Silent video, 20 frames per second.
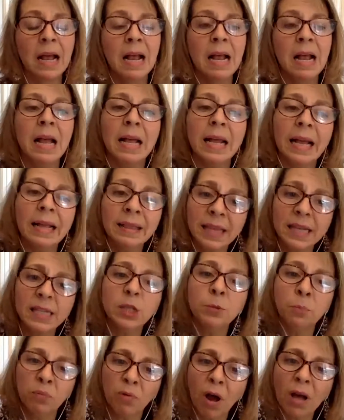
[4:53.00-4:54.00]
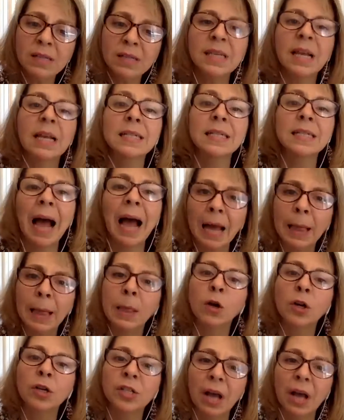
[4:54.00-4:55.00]
In this process, I
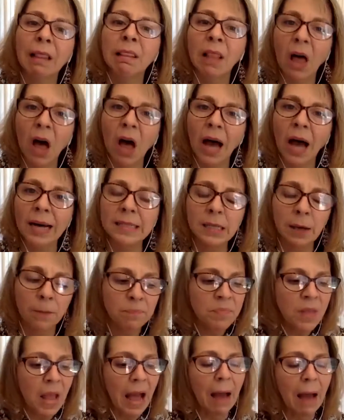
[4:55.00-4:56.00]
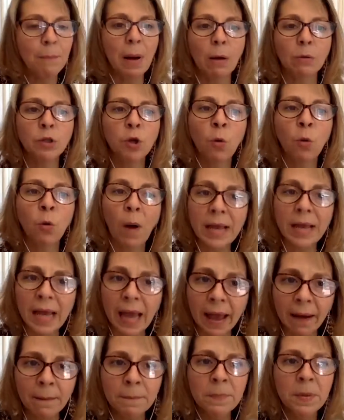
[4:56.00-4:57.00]
learned a lot about who I
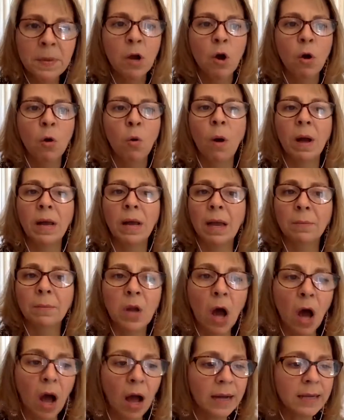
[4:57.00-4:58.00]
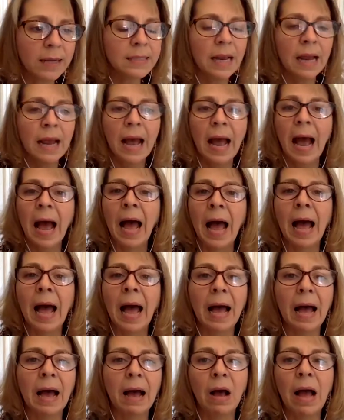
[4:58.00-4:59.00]
am not,
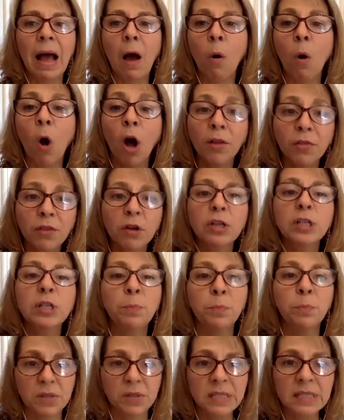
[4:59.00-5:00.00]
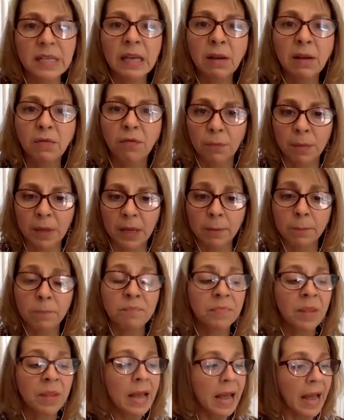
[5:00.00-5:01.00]
how others perceive me.
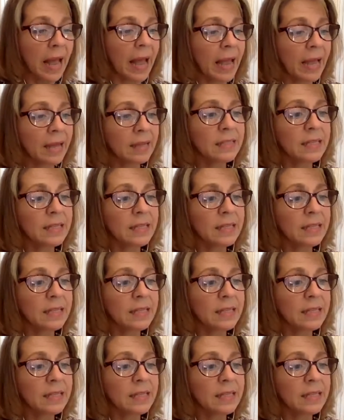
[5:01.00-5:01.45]
And,